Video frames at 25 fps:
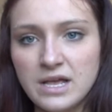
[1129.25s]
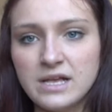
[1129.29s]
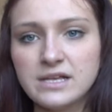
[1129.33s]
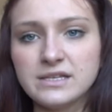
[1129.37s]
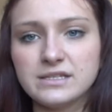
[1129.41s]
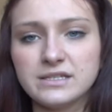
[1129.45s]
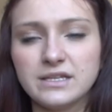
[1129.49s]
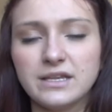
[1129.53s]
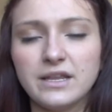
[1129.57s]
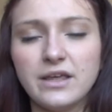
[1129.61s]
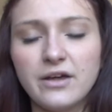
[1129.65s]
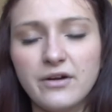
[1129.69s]

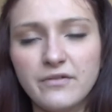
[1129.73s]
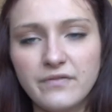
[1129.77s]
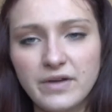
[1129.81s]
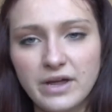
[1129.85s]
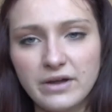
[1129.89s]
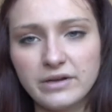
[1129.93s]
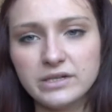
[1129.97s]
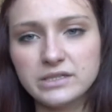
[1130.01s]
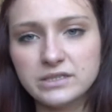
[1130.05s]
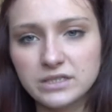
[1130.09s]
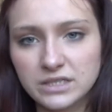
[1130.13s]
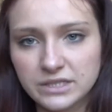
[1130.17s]
So they are
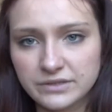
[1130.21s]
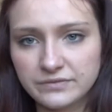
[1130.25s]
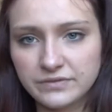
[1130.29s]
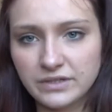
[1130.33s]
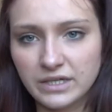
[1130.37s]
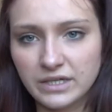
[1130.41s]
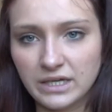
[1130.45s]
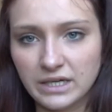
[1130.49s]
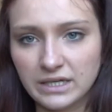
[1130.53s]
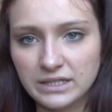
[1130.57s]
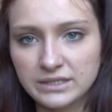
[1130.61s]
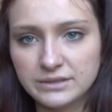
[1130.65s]
very
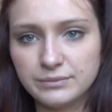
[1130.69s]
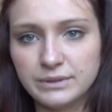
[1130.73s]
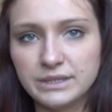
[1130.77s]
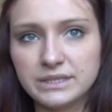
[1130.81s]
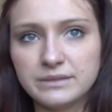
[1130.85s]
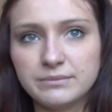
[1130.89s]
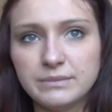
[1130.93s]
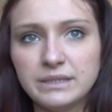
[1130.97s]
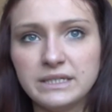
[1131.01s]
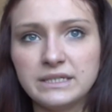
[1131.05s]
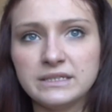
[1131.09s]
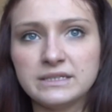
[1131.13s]
diverse,
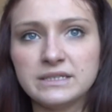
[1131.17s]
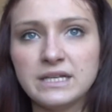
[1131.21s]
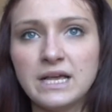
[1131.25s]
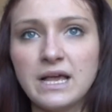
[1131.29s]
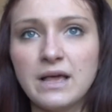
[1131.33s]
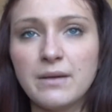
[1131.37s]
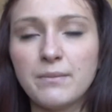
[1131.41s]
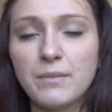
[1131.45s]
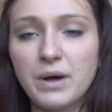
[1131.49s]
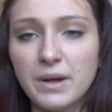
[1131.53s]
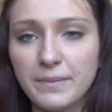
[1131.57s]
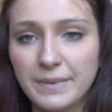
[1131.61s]
which means
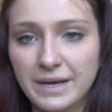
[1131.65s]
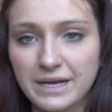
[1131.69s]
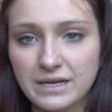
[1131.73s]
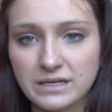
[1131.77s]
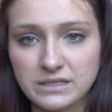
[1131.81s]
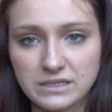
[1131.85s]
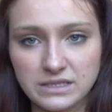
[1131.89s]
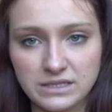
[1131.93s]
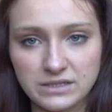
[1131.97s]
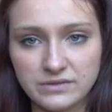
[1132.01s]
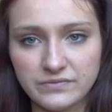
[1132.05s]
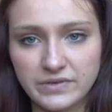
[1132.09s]
my
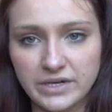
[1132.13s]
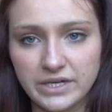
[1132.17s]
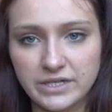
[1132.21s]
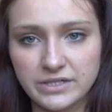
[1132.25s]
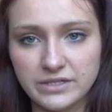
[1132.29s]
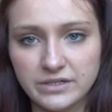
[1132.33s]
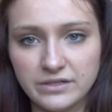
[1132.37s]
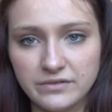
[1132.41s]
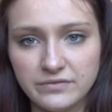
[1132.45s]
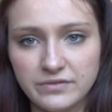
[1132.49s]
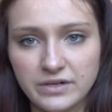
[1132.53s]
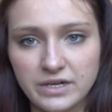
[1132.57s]
magazine is very
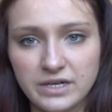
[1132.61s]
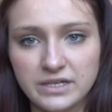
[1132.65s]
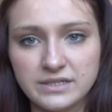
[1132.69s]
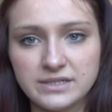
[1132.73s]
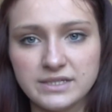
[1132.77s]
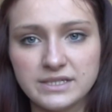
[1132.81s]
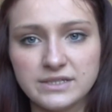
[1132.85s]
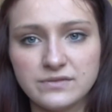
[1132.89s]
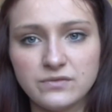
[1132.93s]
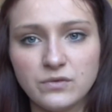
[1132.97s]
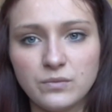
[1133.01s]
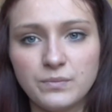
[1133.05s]
diverse.
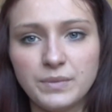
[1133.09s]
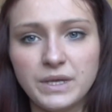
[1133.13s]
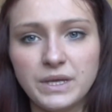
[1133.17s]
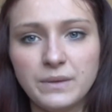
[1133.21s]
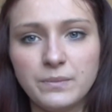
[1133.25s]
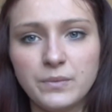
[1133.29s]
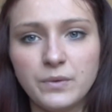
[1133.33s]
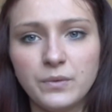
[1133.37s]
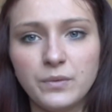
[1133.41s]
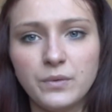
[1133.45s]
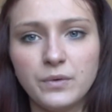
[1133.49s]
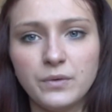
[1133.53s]
It's for
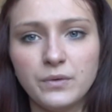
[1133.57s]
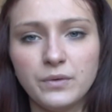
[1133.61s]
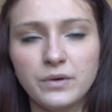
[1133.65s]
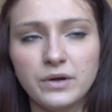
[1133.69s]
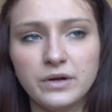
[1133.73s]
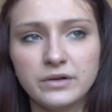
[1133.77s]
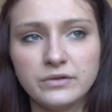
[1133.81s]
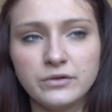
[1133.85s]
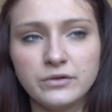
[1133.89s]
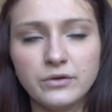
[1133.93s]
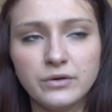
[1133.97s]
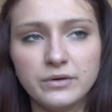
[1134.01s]
people who
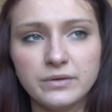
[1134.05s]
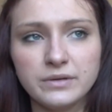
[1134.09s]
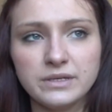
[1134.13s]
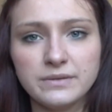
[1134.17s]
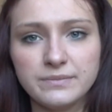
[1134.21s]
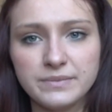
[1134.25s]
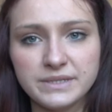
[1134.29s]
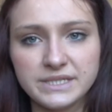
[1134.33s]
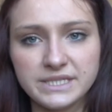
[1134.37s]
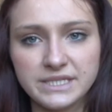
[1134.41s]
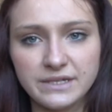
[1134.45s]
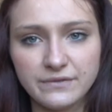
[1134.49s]
are not in a
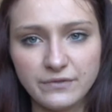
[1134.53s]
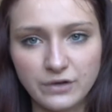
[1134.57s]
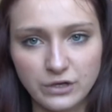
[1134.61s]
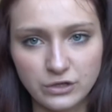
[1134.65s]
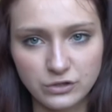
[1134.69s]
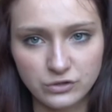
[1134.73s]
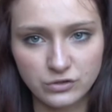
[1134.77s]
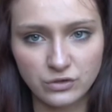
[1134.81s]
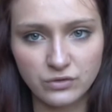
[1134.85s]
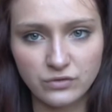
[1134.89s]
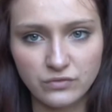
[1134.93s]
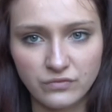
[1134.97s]
specific
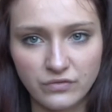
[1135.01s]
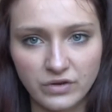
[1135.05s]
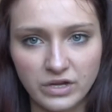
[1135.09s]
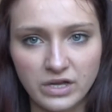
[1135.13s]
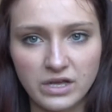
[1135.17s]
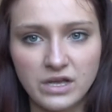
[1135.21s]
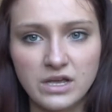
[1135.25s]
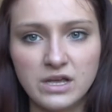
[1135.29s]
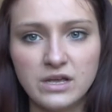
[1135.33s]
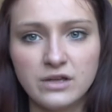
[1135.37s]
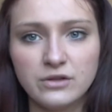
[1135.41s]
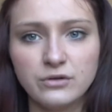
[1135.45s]
genre,
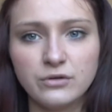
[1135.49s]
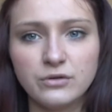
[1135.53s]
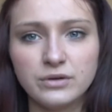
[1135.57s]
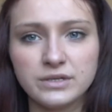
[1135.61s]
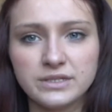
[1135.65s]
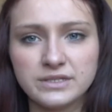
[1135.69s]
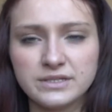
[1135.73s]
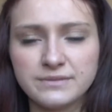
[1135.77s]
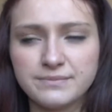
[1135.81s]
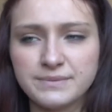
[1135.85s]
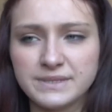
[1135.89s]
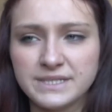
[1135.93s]
not
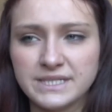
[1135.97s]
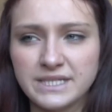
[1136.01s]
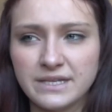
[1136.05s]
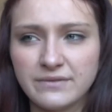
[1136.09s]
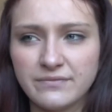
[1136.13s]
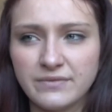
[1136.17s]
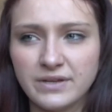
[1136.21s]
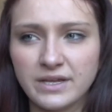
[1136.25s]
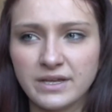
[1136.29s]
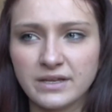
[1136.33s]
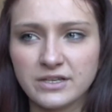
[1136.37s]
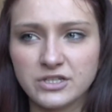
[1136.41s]
into
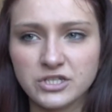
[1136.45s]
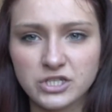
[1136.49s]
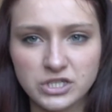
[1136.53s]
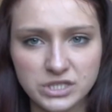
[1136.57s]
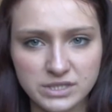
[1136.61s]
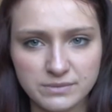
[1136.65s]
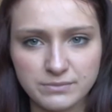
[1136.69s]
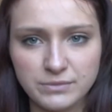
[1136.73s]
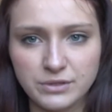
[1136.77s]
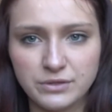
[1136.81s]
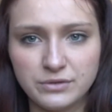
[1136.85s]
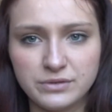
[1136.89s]
specific
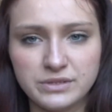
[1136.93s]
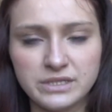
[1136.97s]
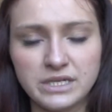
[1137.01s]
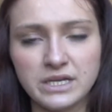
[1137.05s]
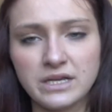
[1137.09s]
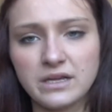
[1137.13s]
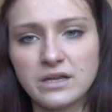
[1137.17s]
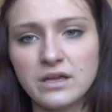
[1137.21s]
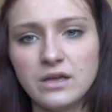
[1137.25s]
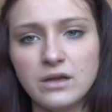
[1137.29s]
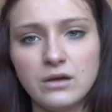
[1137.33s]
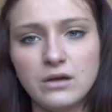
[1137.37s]
just
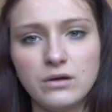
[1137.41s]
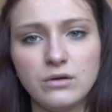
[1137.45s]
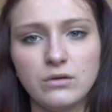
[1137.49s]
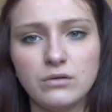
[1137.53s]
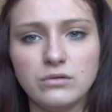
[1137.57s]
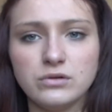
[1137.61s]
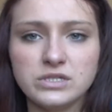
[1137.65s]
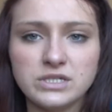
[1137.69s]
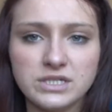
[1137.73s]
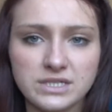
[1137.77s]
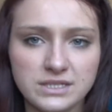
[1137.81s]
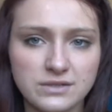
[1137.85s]
music or
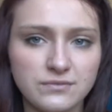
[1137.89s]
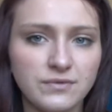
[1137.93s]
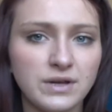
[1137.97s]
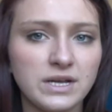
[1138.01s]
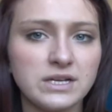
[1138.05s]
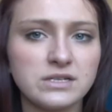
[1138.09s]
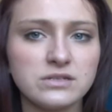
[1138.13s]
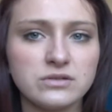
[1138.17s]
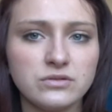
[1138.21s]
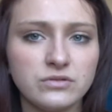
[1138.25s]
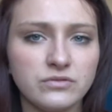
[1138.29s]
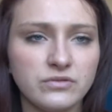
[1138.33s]
just
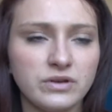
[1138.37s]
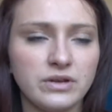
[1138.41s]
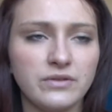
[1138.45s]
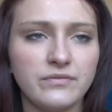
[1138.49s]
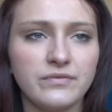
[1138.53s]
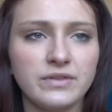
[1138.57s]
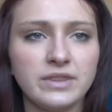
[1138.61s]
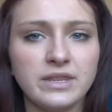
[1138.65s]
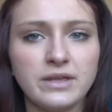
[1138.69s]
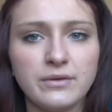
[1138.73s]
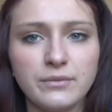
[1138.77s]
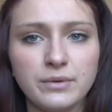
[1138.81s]
fashion or
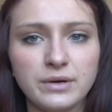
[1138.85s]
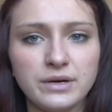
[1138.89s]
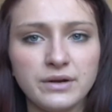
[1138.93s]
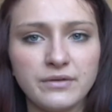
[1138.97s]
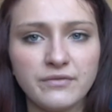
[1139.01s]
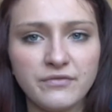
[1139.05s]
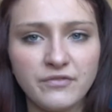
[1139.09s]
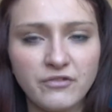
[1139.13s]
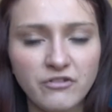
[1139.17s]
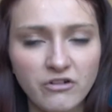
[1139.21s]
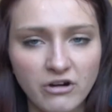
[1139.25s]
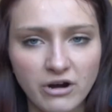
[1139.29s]
anything. They want a
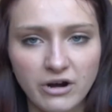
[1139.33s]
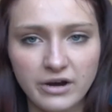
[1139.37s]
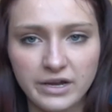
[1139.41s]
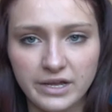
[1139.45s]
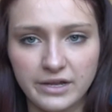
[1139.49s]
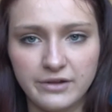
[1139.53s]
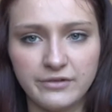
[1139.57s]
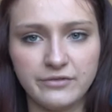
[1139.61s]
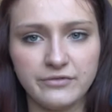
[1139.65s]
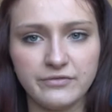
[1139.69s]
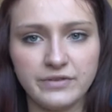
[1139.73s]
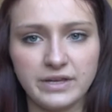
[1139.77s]
variety
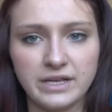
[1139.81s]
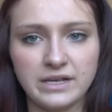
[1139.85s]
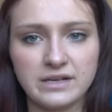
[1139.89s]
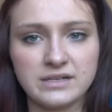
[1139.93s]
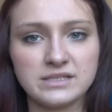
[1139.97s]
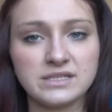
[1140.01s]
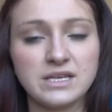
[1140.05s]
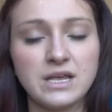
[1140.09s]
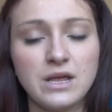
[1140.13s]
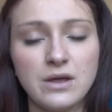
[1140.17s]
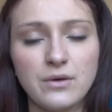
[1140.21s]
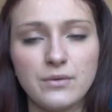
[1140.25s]
of
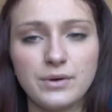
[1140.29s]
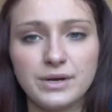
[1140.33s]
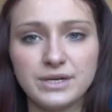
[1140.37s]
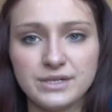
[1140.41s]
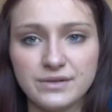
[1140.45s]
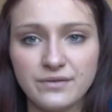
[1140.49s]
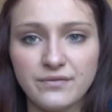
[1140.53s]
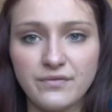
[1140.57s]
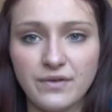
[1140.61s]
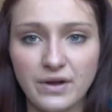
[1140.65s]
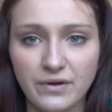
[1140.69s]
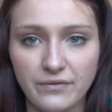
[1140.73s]
things, which
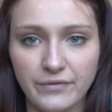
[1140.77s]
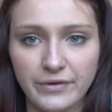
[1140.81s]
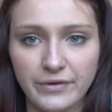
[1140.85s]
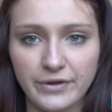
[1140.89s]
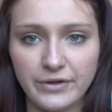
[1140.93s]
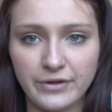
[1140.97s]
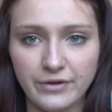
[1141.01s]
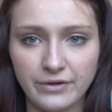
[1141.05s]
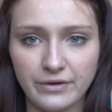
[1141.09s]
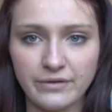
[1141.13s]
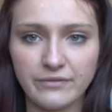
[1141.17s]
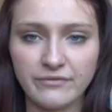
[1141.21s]
is very
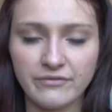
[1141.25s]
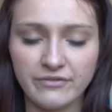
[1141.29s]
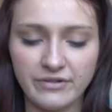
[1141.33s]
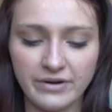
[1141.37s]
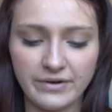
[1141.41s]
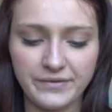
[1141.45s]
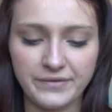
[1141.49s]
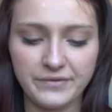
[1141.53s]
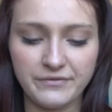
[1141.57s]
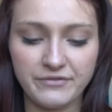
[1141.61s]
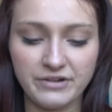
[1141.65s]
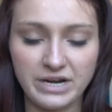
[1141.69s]
good and
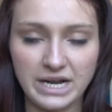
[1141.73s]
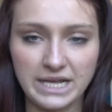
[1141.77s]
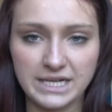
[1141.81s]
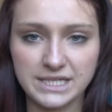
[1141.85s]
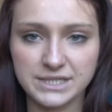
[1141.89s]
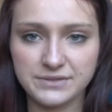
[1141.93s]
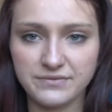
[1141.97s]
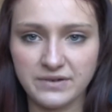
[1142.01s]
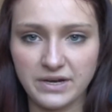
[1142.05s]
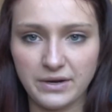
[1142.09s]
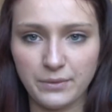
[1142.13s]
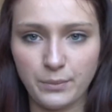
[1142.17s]

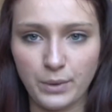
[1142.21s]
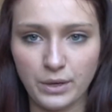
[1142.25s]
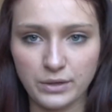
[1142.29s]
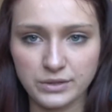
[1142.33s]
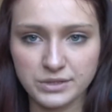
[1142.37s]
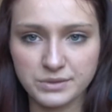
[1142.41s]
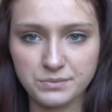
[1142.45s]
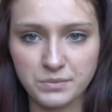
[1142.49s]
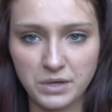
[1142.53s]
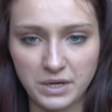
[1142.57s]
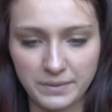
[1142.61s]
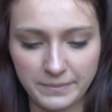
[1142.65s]
relates very well
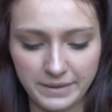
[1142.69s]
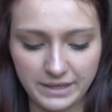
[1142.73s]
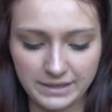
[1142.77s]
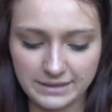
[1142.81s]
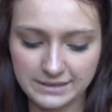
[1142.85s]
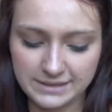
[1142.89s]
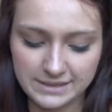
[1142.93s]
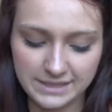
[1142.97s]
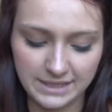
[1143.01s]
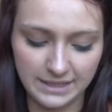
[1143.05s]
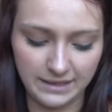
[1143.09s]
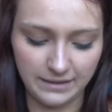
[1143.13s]
to my
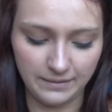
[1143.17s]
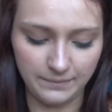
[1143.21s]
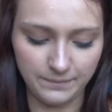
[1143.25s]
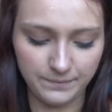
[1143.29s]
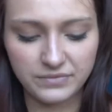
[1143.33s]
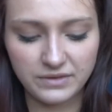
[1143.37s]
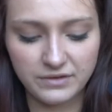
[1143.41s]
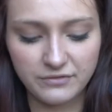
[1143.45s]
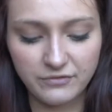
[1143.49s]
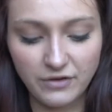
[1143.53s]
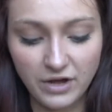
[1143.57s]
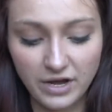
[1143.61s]
magazine.
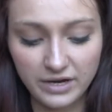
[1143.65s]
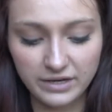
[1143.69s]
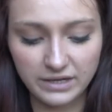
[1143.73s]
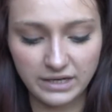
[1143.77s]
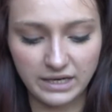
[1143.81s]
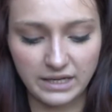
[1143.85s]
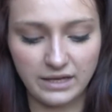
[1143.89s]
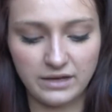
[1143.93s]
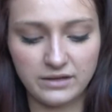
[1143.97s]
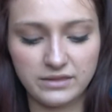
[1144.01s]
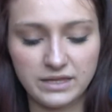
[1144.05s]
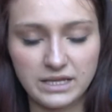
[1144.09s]

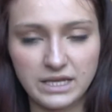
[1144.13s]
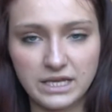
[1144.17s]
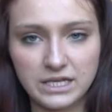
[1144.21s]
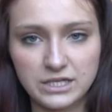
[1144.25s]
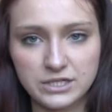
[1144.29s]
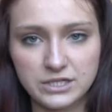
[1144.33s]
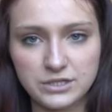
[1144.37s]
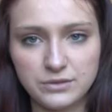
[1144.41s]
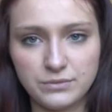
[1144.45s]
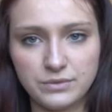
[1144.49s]
Finally, I think Issue